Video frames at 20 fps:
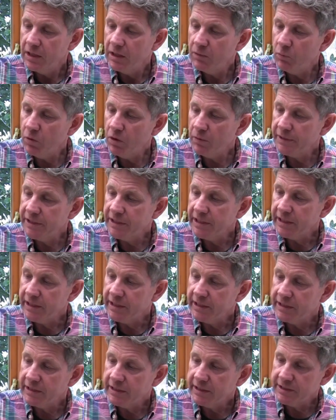And what we
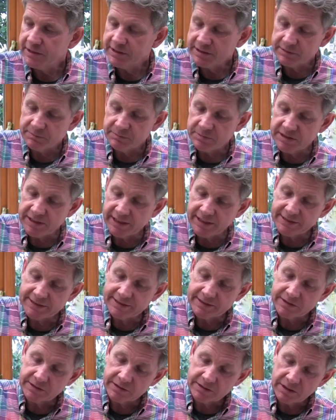need is some
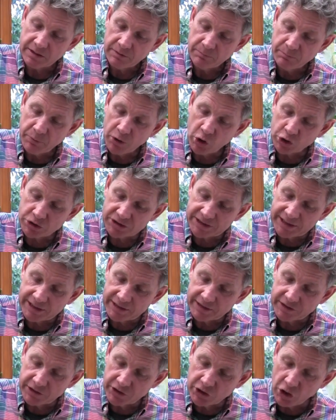decent
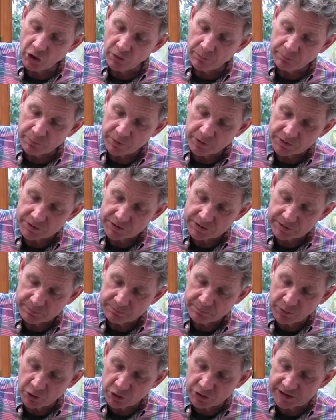potting compost.
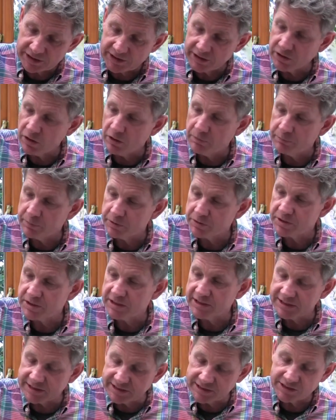And potting
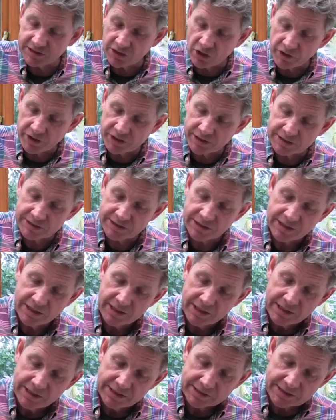compost is designed
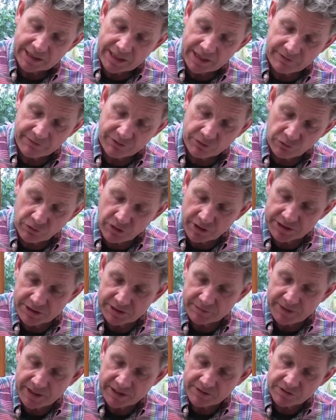to have the
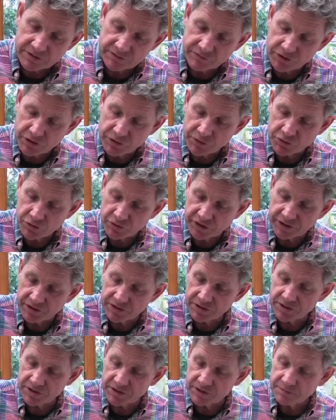right amount of
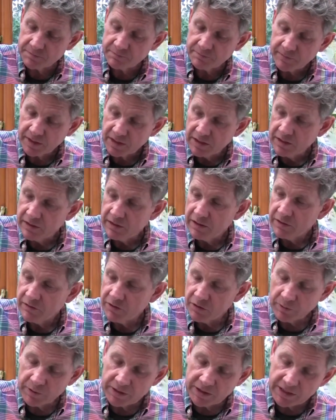nutrients
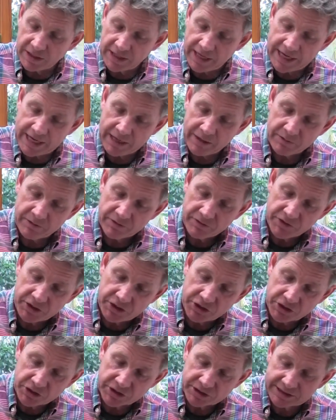that will allow the
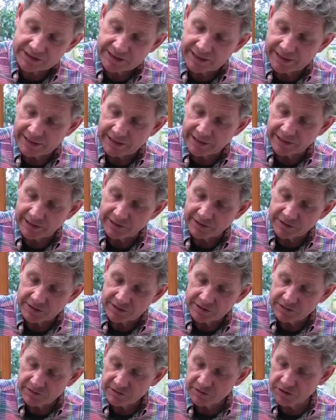young
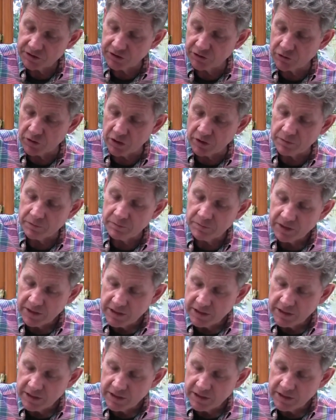seedlings to grow.